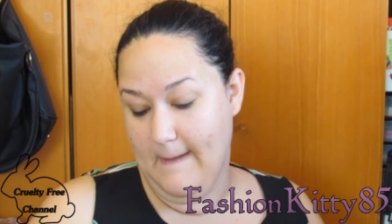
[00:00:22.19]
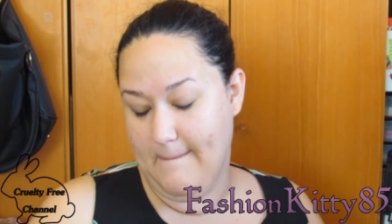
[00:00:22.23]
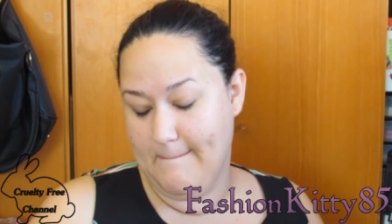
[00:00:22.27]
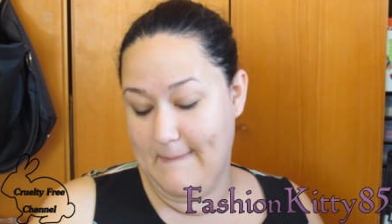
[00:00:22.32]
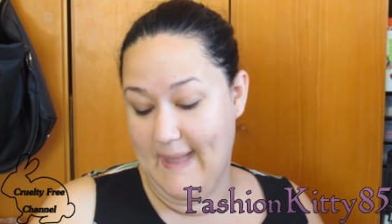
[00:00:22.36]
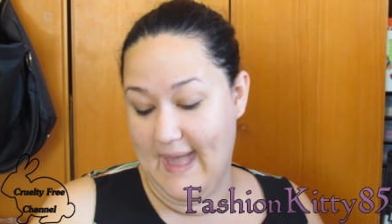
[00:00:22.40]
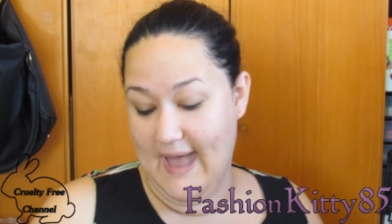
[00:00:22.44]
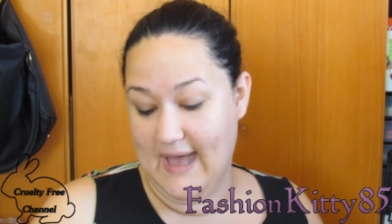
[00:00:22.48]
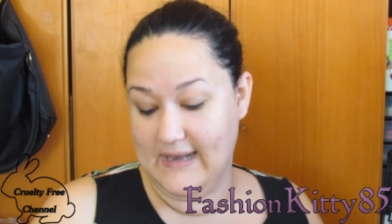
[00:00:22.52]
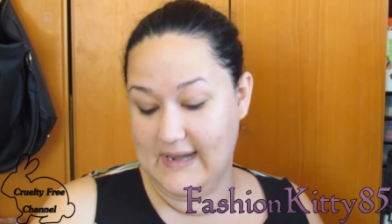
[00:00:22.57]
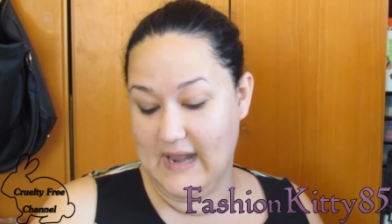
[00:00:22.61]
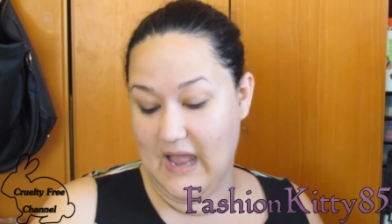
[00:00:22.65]

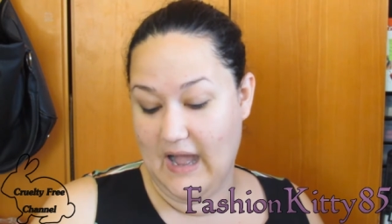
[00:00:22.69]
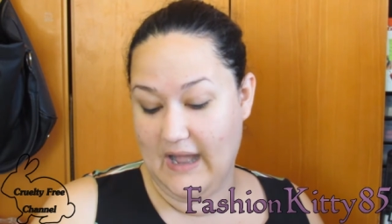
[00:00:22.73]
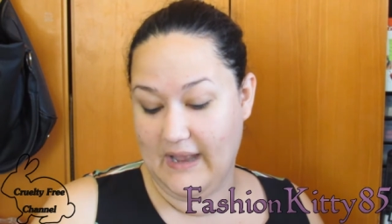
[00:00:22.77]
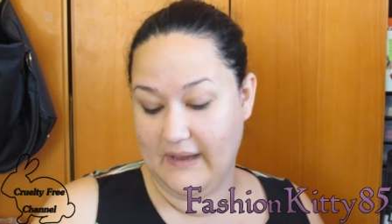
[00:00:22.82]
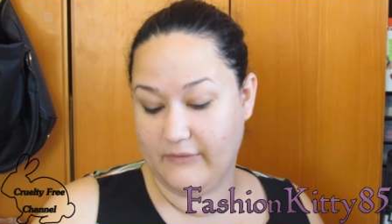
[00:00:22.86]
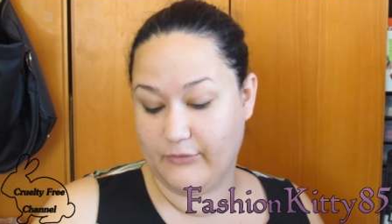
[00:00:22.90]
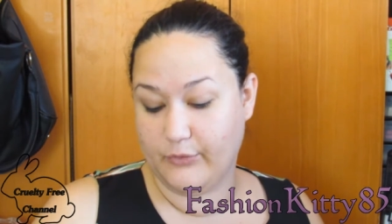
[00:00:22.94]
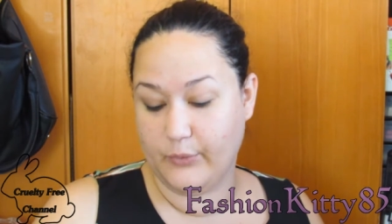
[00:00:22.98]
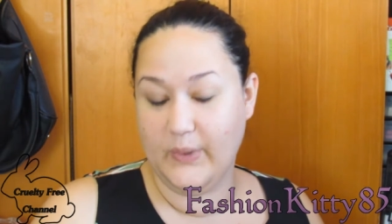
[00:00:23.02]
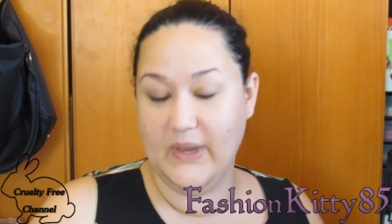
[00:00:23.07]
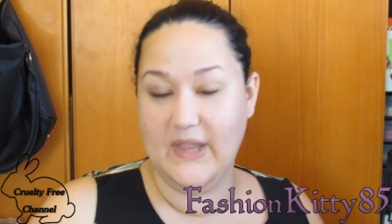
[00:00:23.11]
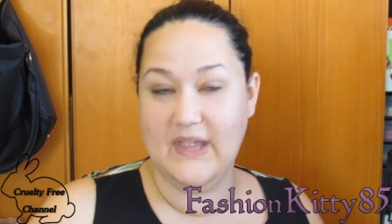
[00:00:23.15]
Matte
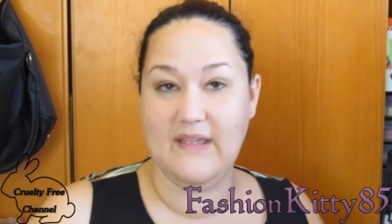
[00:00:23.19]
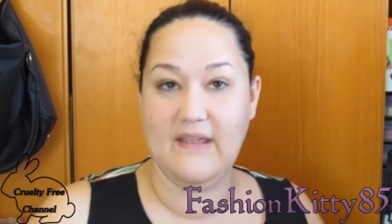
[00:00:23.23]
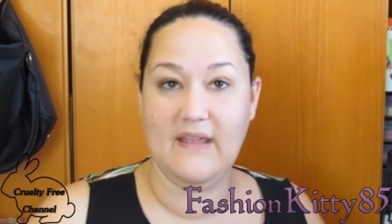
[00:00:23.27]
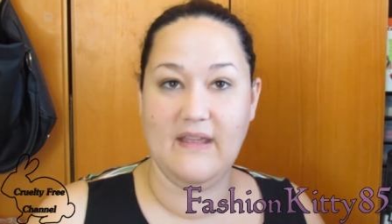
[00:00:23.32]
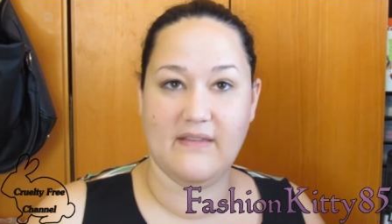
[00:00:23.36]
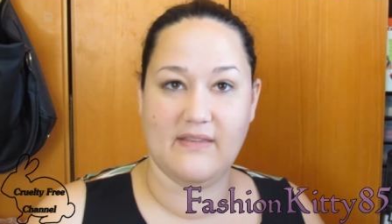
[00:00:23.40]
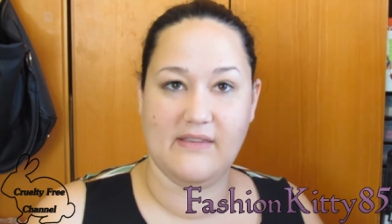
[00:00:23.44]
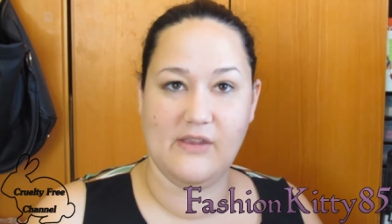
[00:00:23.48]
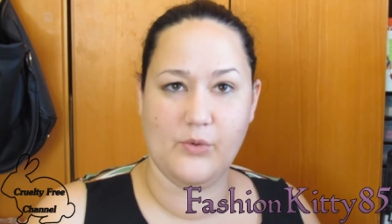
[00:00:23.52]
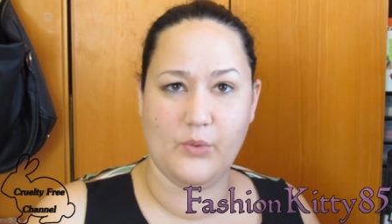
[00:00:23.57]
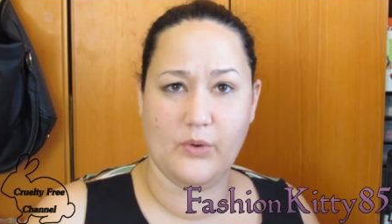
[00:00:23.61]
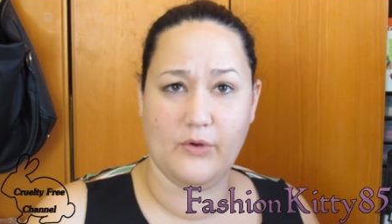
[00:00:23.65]
Ivory
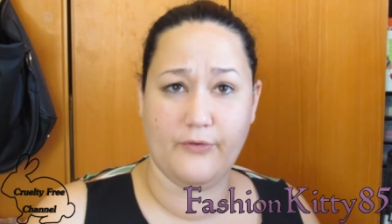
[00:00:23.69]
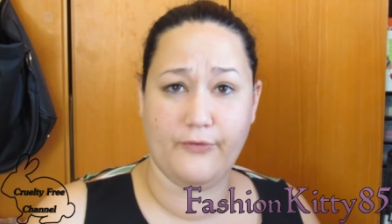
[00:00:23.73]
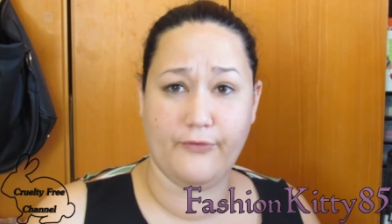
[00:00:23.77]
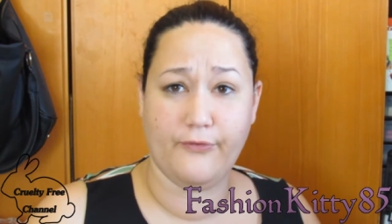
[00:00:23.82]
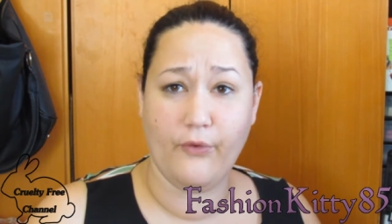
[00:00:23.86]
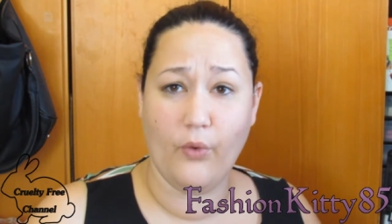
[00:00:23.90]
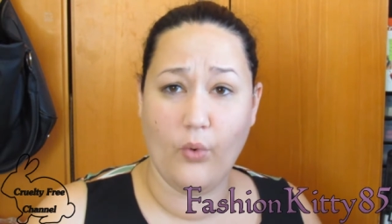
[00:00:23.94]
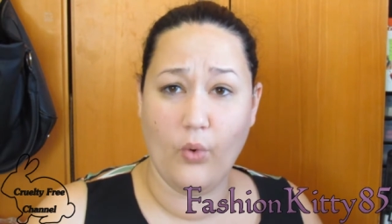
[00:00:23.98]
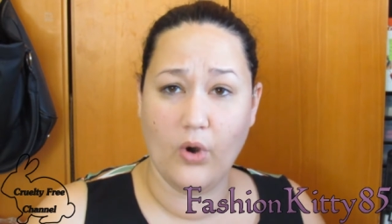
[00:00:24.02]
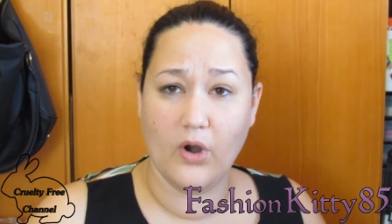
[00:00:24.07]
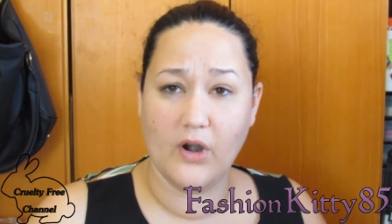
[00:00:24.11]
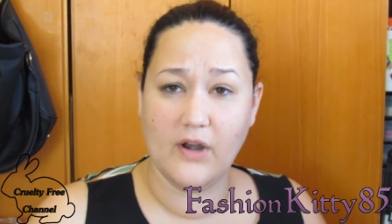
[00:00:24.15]

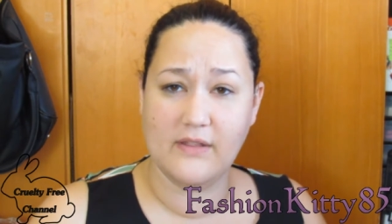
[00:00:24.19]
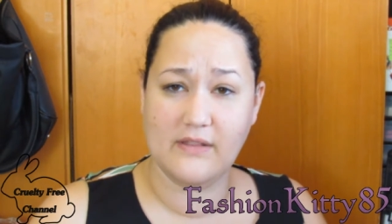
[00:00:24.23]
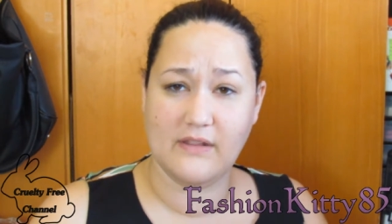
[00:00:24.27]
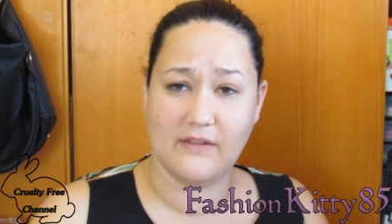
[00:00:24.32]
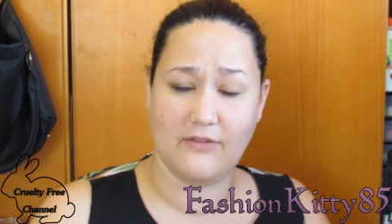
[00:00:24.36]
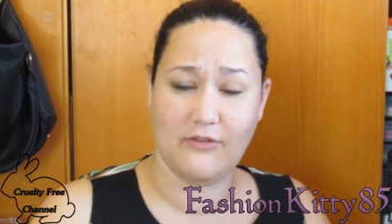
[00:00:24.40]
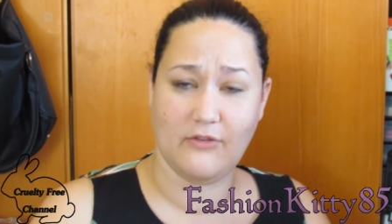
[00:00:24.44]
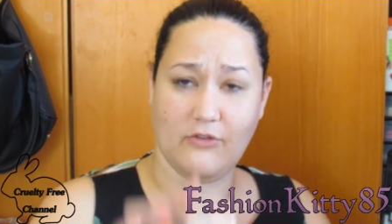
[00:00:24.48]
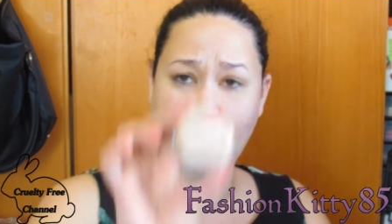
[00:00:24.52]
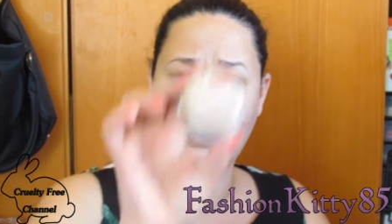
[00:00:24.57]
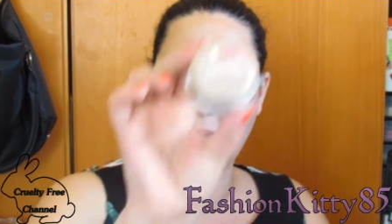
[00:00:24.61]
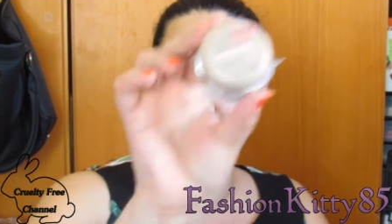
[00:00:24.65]
04.
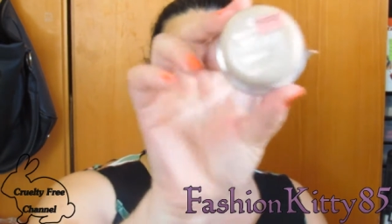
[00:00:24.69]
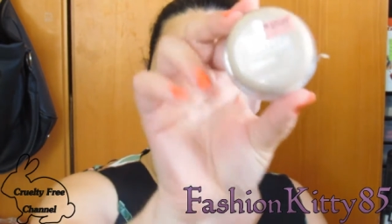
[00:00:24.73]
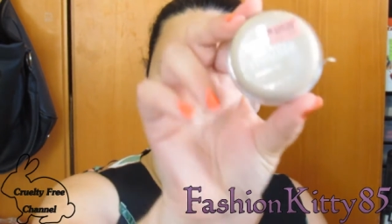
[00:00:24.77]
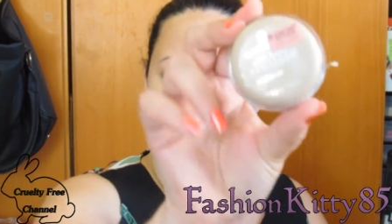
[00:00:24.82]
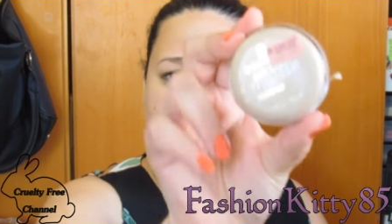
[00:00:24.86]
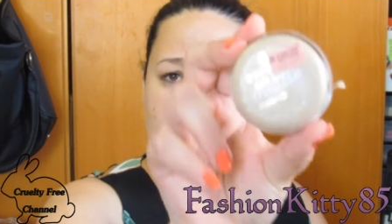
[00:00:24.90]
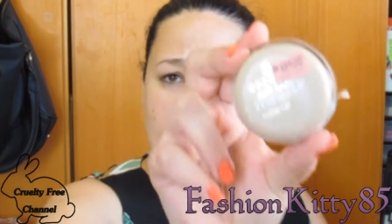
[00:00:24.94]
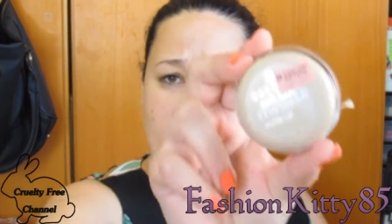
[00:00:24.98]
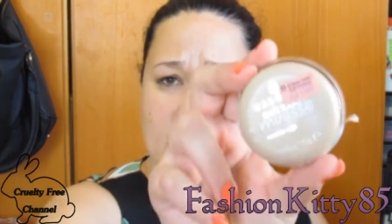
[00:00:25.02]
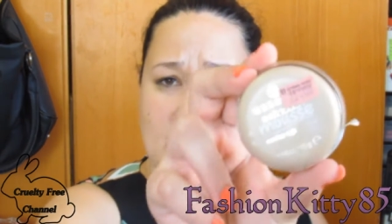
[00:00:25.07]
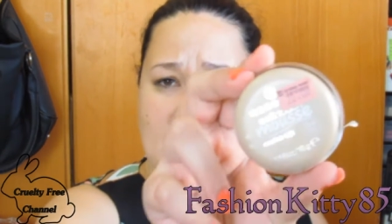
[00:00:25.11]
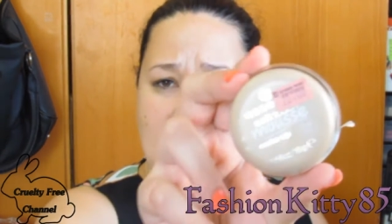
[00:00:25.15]
This is what it
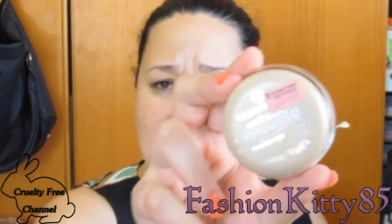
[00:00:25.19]
looks